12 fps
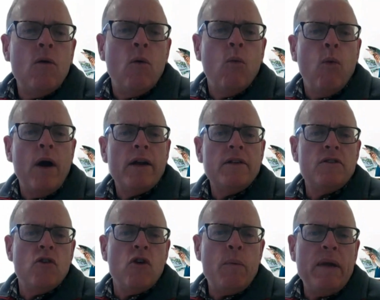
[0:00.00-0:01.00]
What is
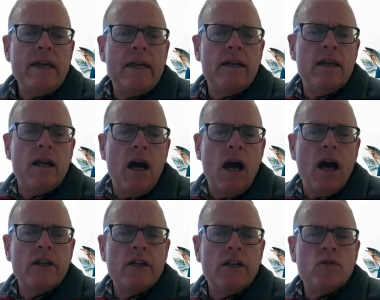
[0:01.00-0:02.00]
your opinion
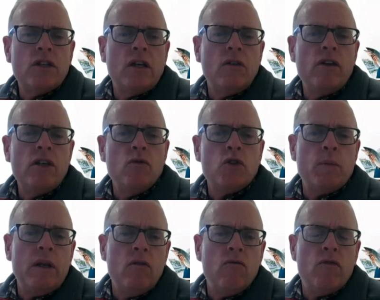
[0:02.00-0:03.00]
on using
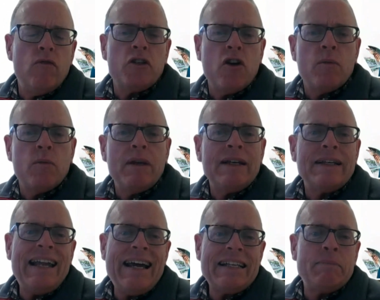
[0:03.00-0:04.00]
reusable, returnable
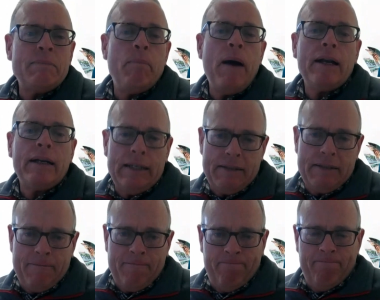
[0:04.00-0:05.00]
glass
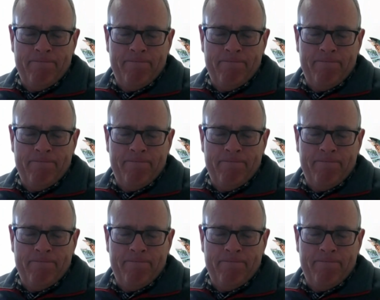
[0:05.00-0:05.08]
bottles?